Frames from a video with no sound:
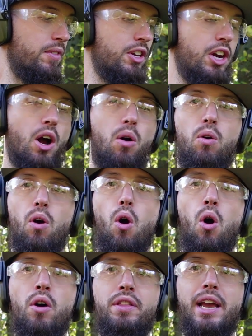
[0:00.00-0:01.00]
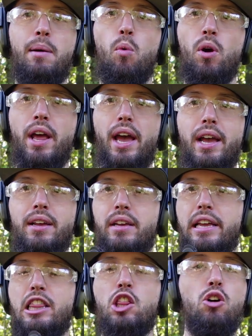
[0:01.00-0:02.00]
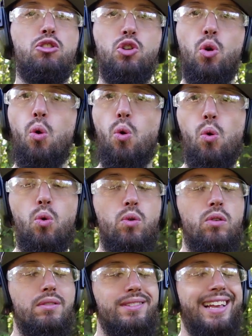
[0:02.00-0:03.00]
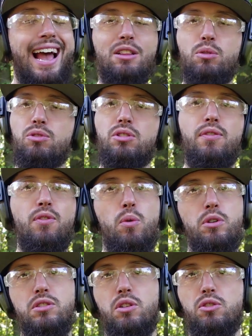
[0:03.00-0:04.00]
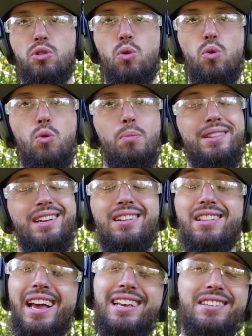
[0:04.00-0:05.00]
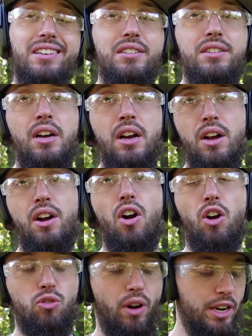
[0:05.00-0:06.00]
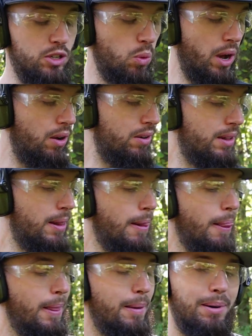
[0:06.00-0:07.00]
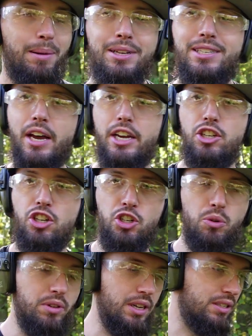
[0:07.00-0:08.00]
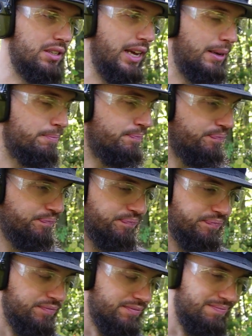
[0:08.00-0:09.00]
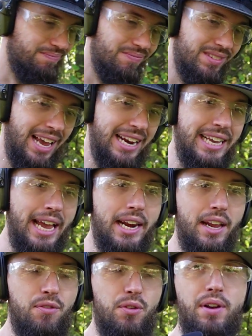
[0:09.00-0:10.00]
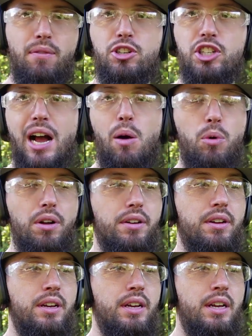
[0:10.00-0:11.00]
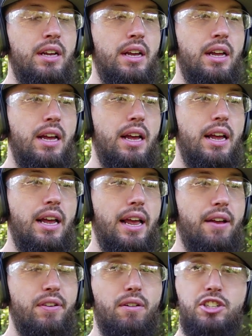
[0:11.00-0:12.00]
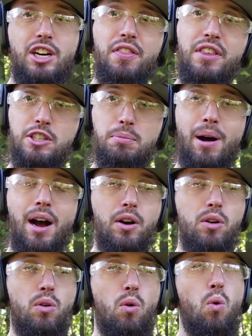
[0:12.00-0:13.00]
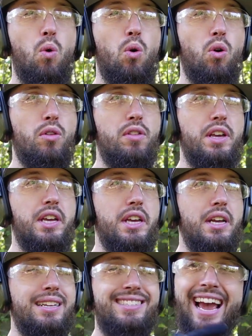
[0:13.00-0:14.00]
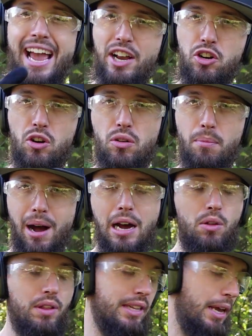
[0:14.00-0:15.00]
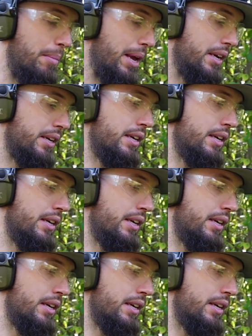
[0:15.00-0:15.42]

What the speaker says: on the M1A. It looks cool. Tactical stuff always looks cool, but the classics are great as well. But let me tell you, just shooting this thing, and again, if you've never shot one, if you never shot this model or the tanker model that they make,